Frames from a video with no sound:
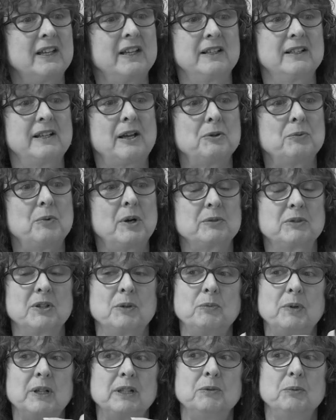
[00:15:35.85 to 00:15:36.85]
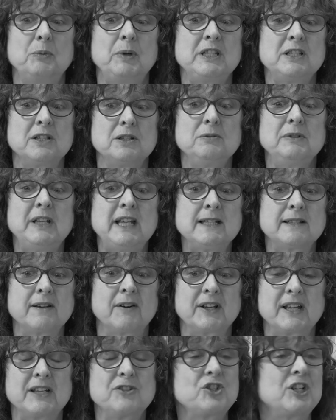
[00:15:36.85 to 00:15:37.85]
You know, we do need
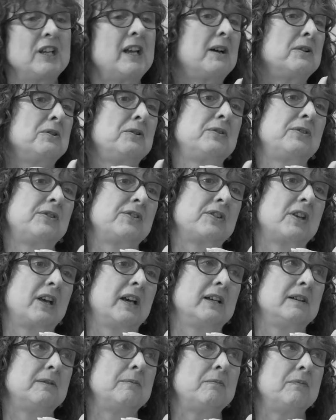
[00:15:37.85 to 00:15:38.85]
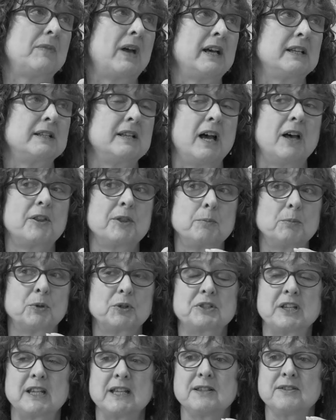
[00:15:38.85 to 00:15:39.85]
INGOs and other
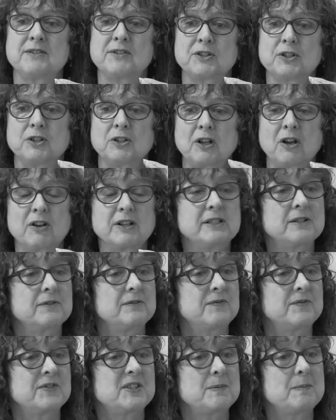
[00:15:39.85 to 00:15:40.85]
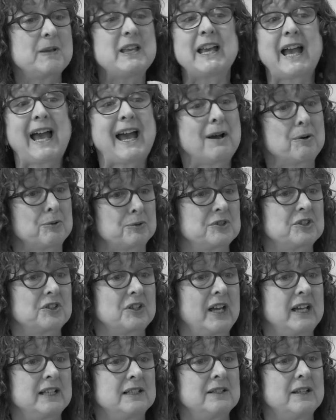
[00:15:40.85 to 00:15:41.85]
bodies to kind of speak out
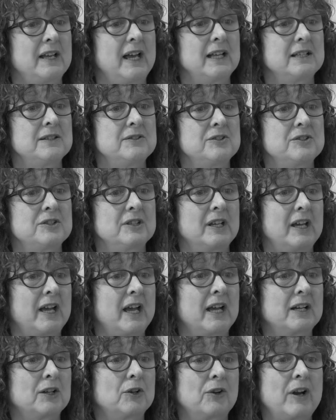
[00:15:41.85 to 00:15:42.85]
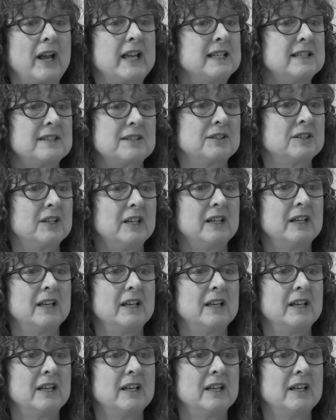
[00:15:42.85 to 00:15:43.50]
and create